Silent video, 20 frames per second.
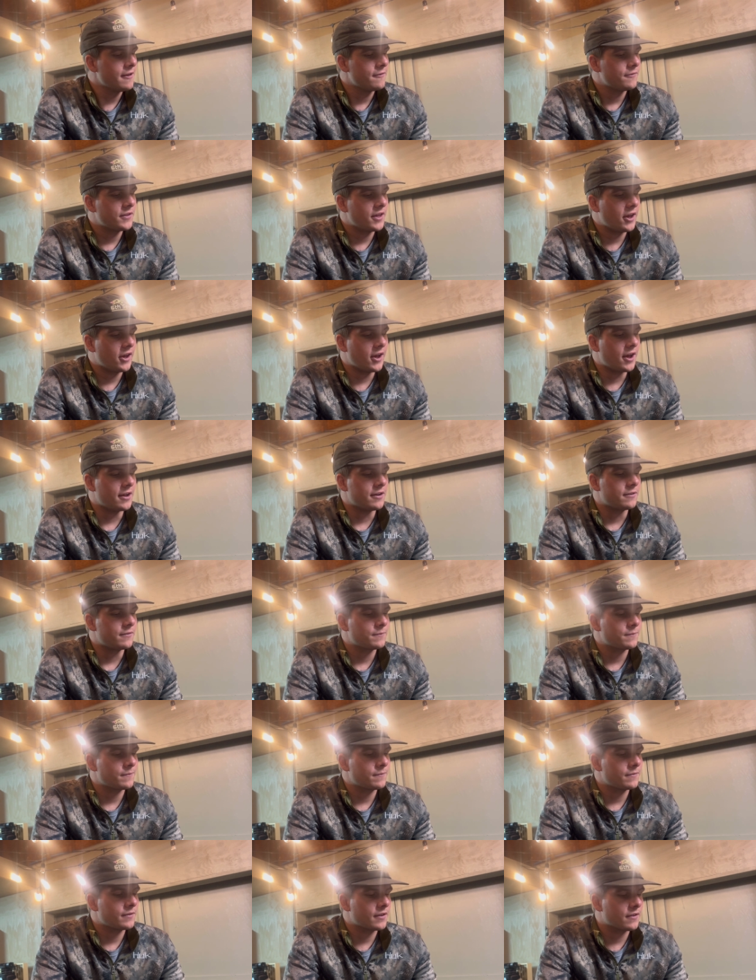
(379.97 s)
And
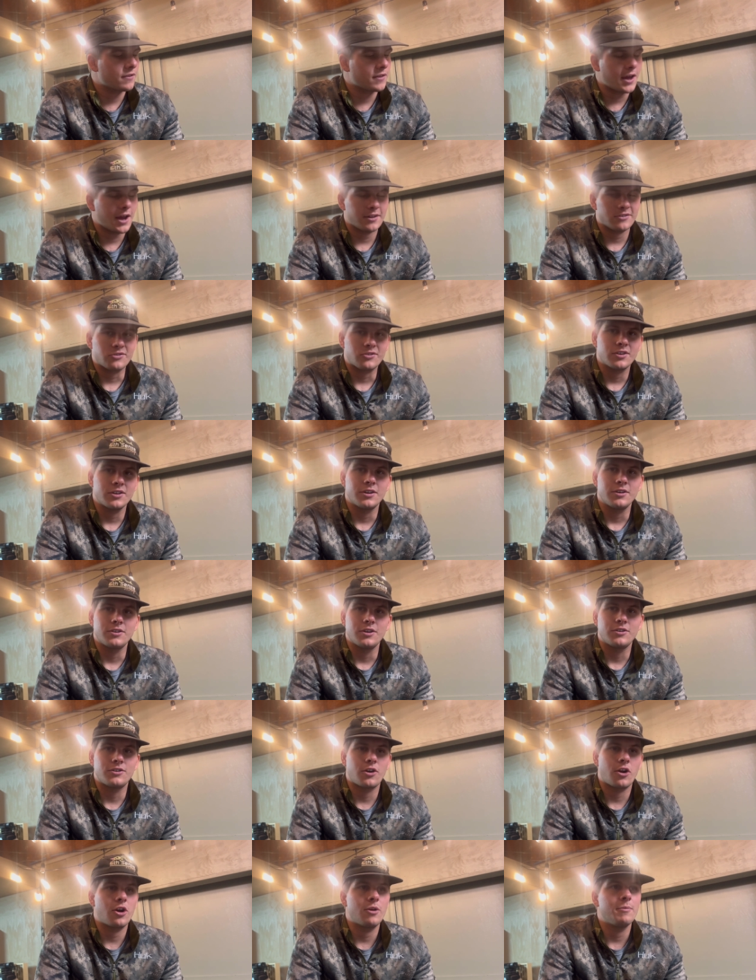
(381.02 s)
that's going to
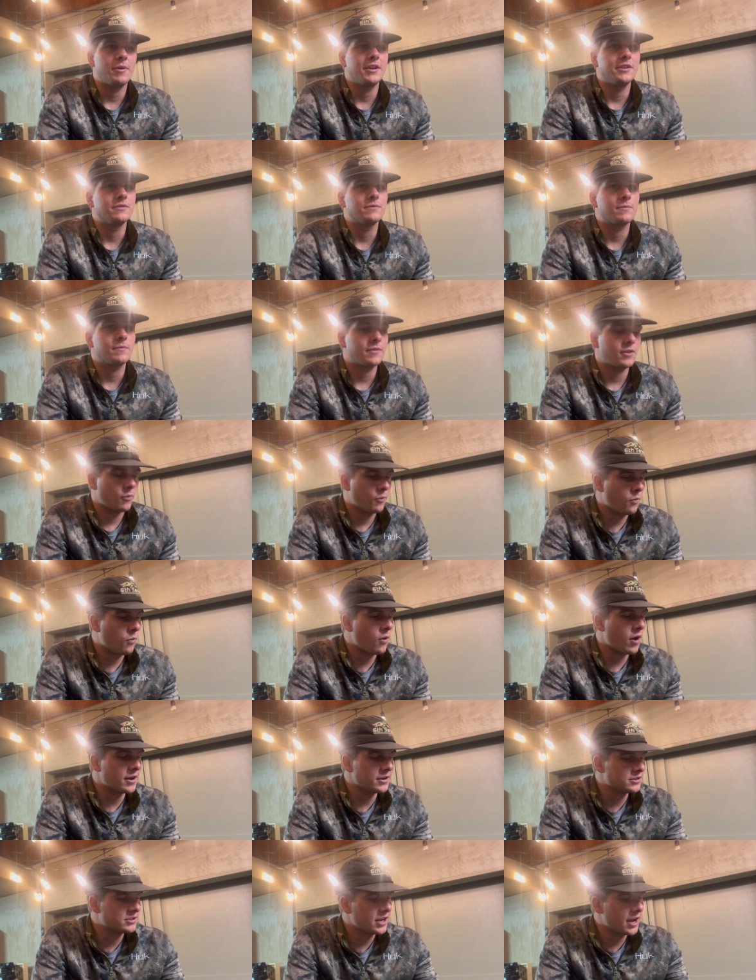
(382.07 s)
determine
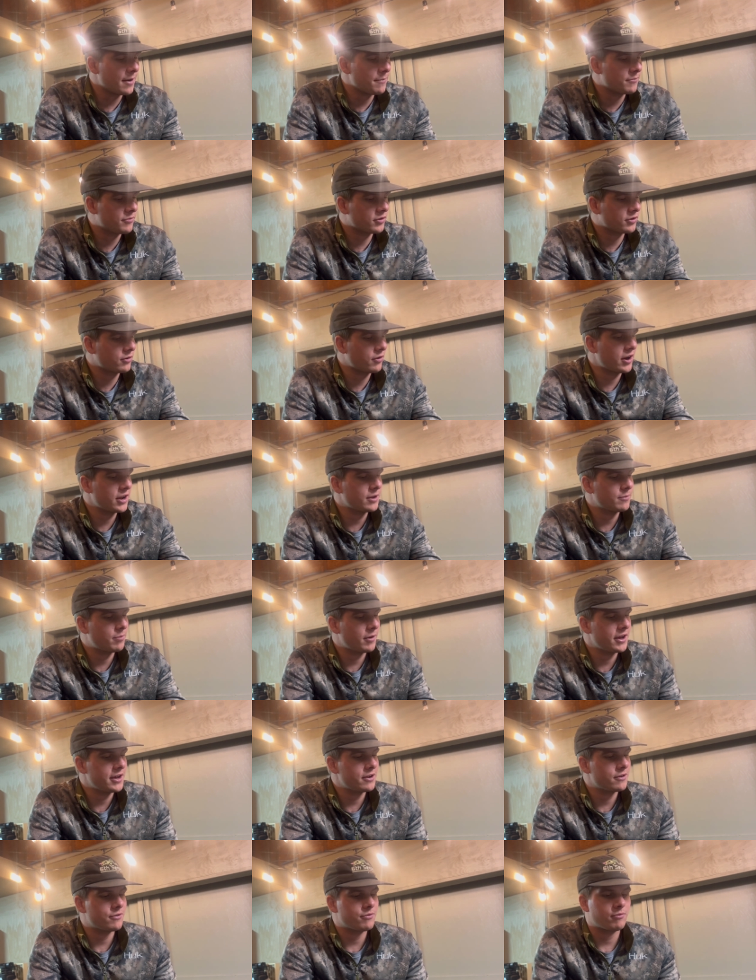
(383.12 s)
what depth
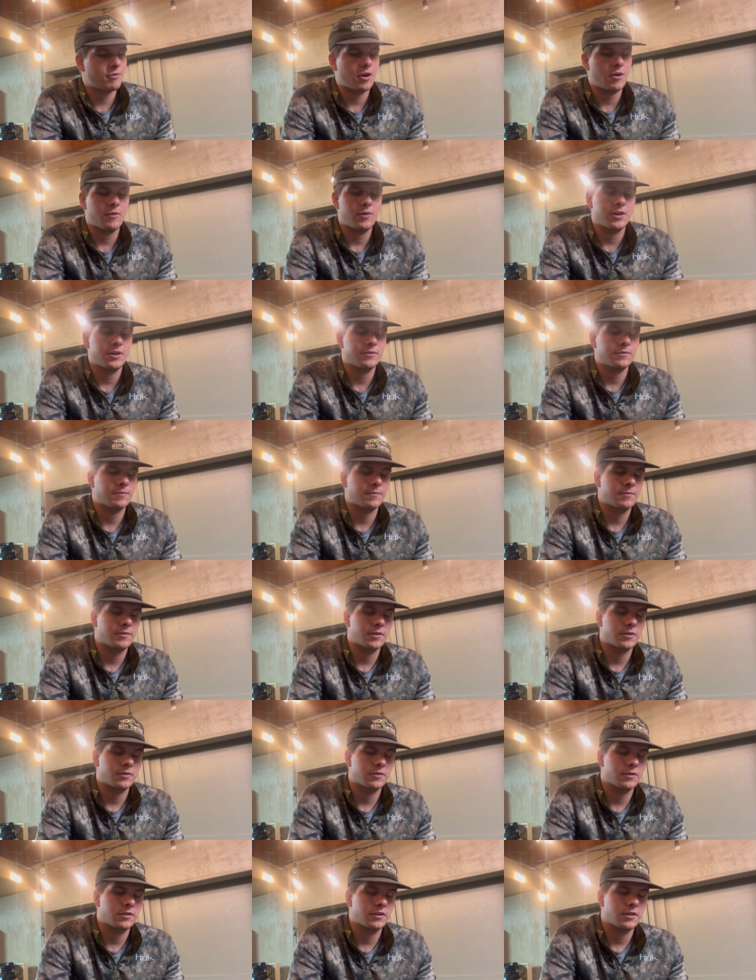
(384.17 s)
crankbait you're throwing
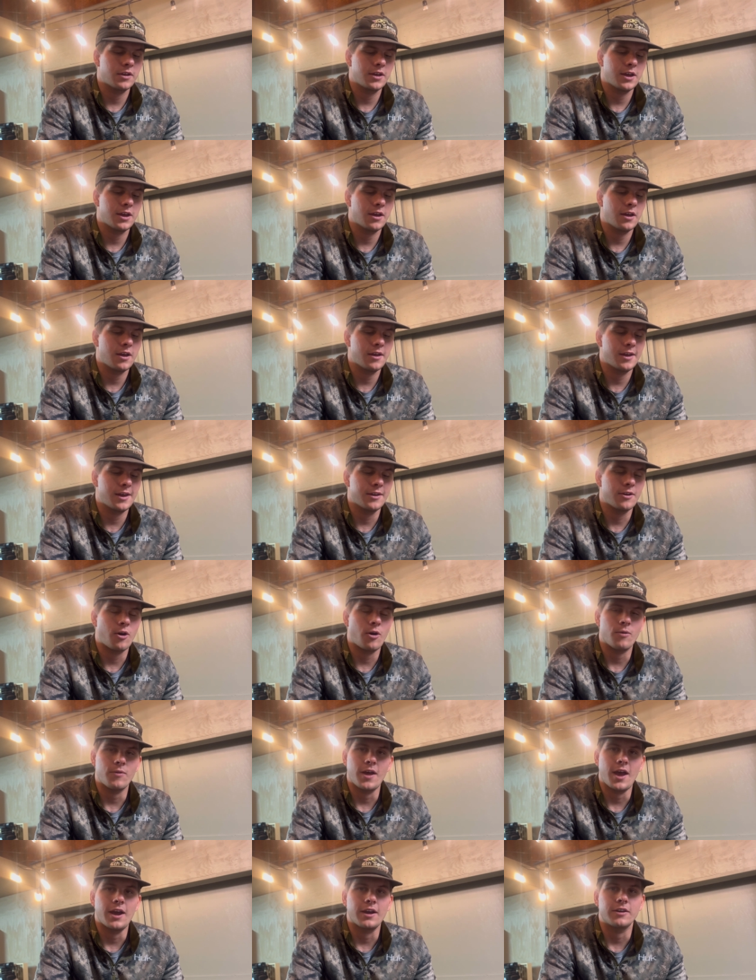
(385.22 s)
and
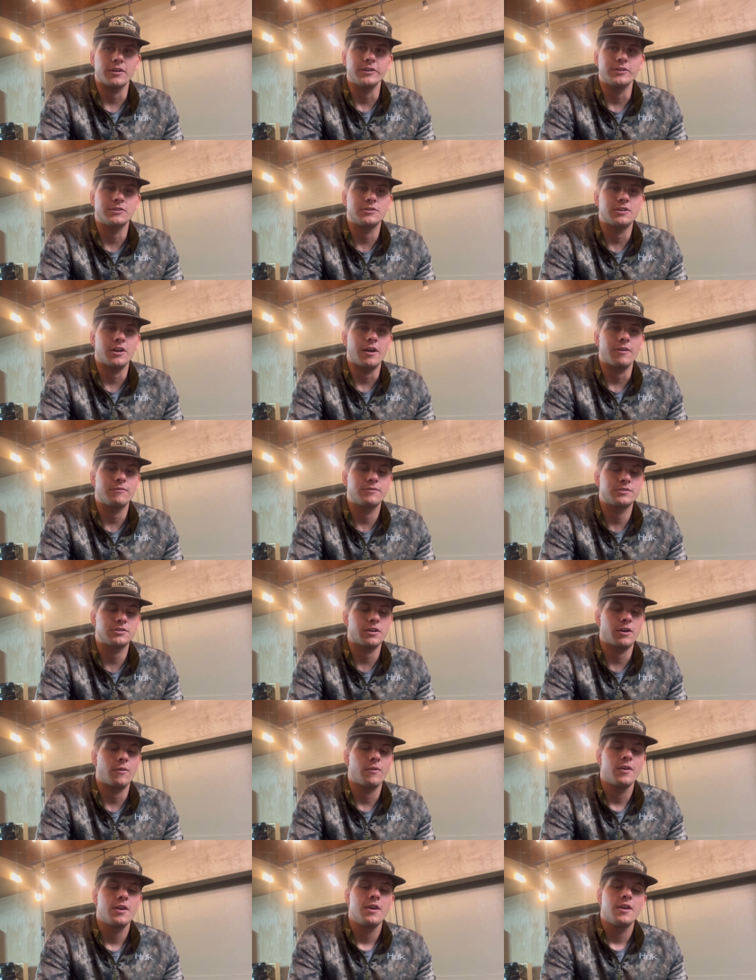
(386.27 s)
all that good stuff.
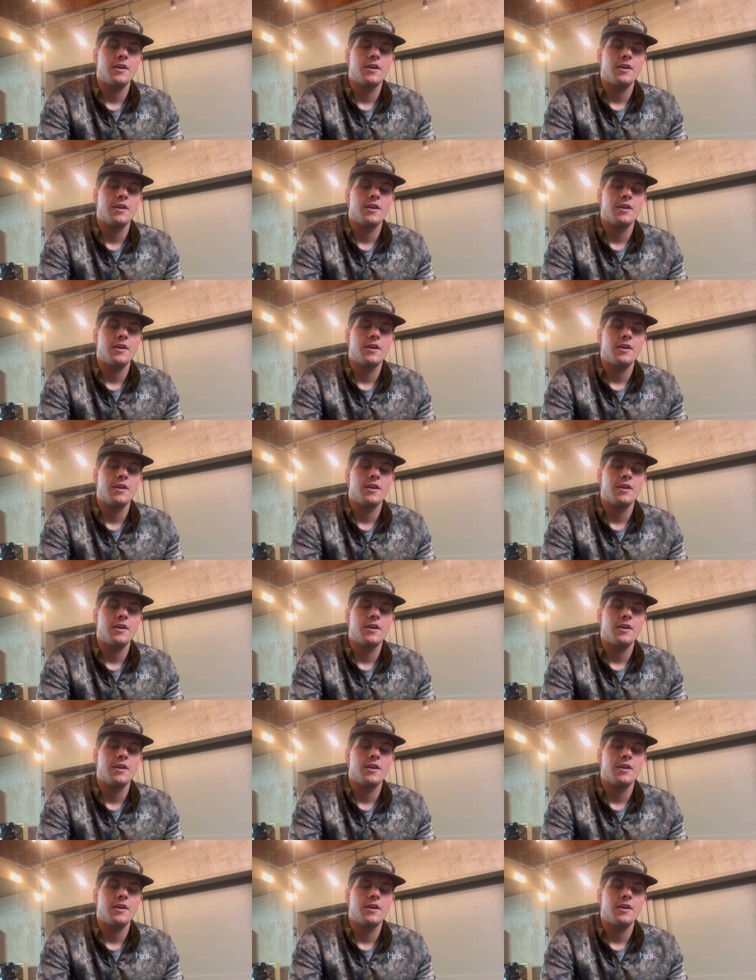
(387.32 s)
So